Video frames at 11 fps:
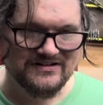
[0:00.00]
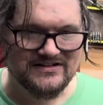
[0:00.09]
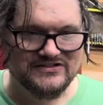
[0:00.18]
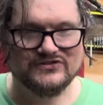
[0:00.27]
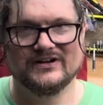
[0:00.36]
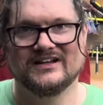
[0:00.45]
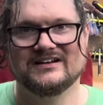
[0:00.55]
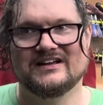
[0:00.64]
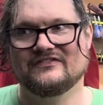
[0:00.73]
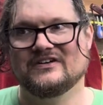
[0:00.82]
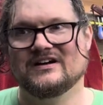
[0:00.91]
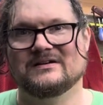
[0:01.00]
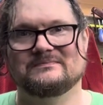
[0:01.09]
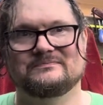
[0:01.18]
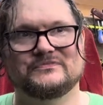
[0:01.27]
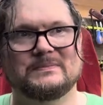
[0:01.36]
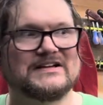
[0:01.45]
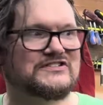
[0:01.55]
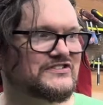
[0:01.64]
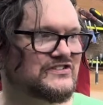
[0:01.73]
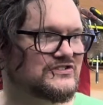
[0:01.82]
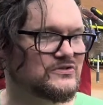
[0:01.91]
so I can have the
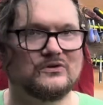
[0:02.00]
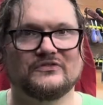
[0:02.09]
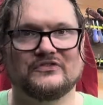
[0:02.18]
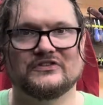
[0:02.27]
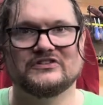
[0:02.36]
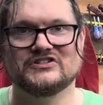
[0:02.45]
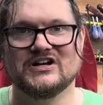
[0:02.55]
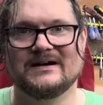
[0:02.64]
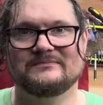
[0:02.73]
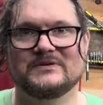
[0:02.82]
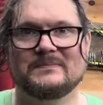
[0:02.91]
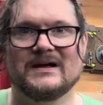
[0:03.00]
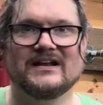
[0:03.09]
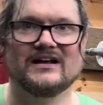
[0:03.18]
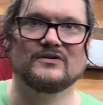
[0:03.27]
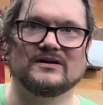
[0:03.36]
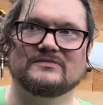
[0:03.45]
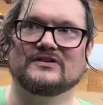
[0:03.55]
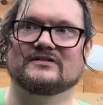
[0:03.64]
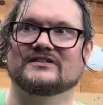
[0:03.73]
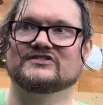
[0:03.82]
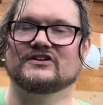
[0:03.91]
best tool for the job, depending on what I'm doing.
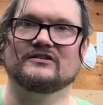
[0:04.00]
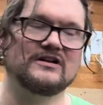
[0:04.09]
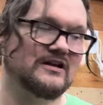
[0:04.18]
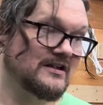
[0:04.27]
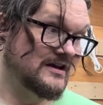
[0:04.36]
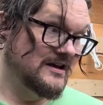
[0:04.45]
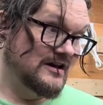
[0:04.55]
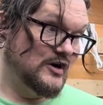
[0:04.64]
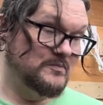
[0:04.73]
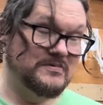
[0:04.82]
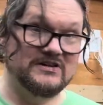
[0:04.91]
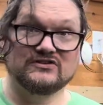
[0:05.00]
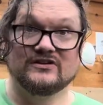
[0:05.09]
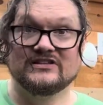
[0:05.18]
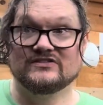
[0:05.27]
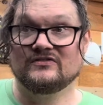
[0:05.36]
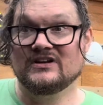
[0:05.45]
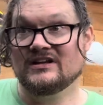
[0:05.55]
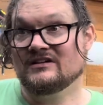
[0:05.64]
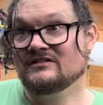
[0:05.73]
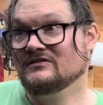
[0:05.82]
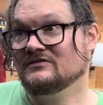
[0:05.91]
So hope you enjoyed this
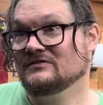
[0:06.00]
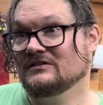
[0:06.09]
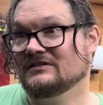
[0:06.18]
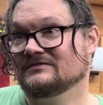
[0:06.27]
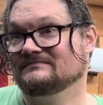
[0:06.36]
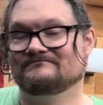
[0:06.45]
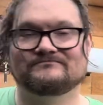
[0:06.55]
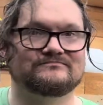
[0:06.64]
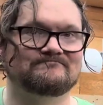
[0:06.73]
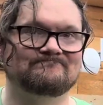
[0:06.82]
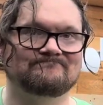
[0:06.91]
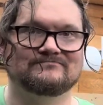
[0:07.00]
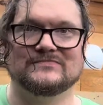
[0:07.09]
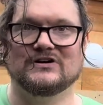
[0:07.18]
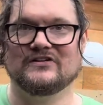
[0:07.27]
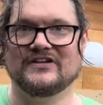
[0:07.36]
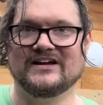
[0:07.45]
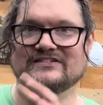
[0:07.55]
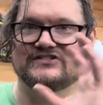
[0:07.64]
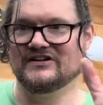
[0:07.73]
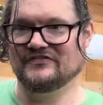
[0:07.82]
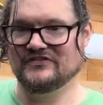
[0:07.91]
video. All that
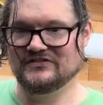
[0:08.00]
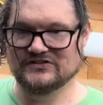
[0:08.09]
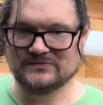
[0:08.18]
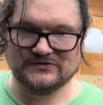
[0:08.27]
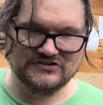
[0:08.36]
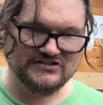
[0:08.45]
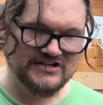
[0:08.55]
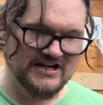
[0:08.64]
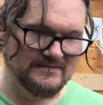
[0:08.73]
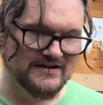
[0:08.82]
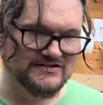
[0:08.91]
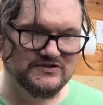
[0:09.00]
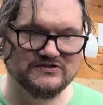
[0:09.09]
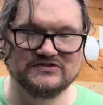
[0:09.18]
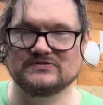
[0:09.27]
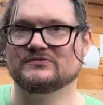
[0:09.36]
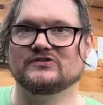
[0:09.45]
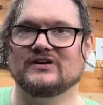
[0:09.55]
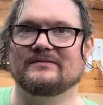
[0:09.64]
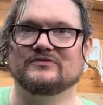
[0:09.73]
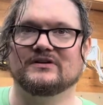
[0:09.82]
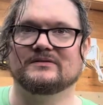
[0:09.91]
stuff that you're supposed to say about subscribe
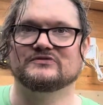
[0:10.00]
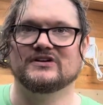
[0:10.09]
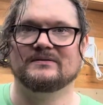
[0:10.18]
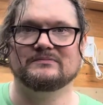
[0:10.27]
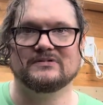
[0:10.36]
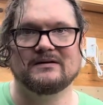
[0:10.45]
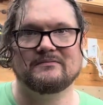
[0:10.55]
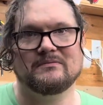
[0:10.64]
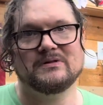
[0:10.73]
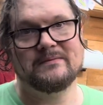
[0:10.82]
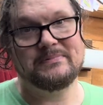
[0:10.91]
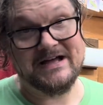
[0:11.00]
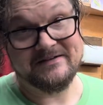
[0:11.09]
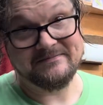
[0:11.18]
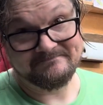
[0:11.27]
and thumbs up and blah, blah, blah. Bye.